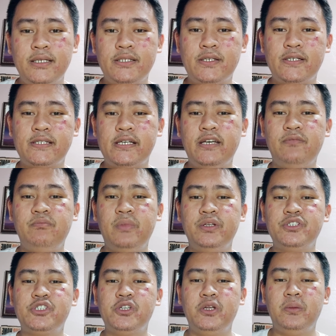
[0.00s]
So as I have
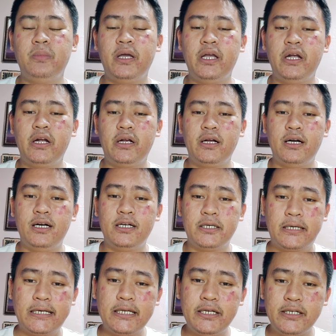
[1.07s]
mentioned in my
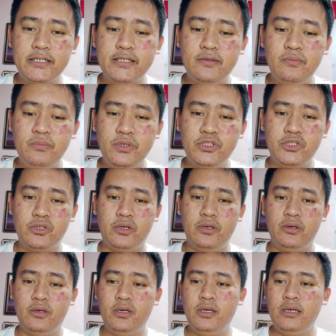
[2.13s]
earlier
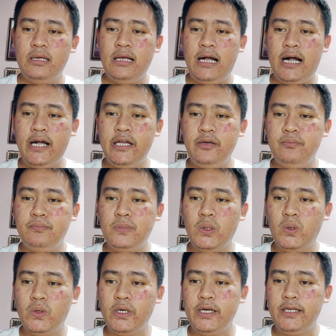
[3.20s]
submission, I
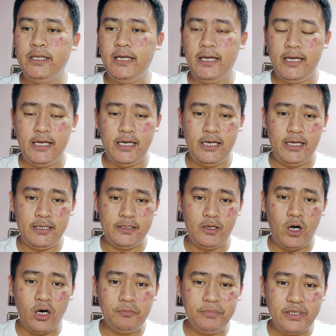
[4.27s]
employed in
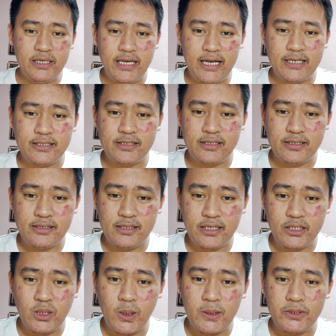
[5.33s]
open access
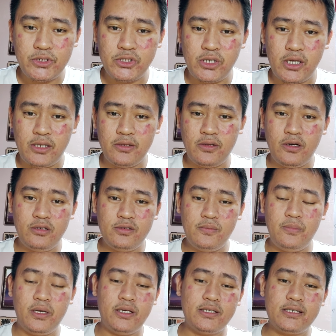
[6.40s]
technology, no?
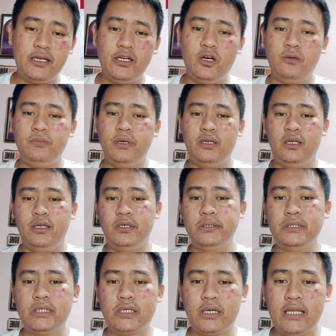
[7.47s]
Because I opened a
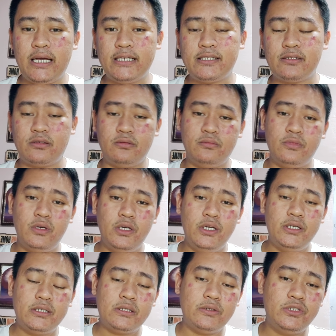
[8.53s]
Google Classroom.
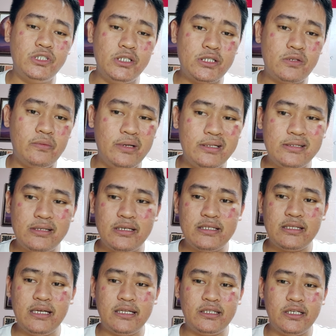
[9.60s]
So G Suites
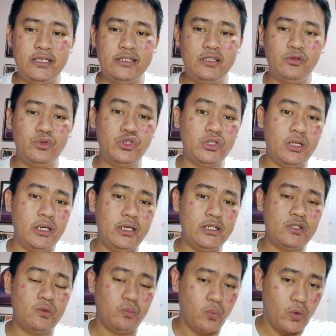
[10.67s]
is not institutionally
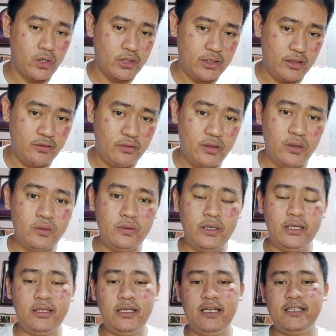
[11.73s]
supported, though
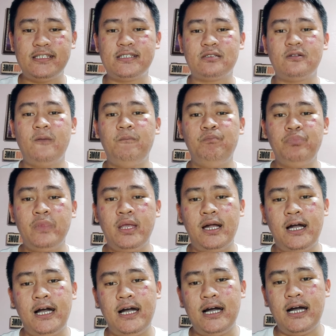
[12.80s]
it is
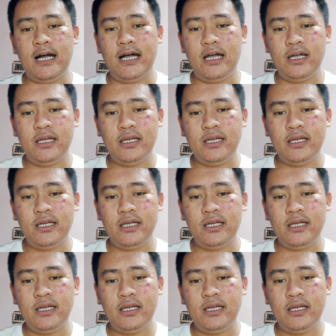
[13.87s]
uh,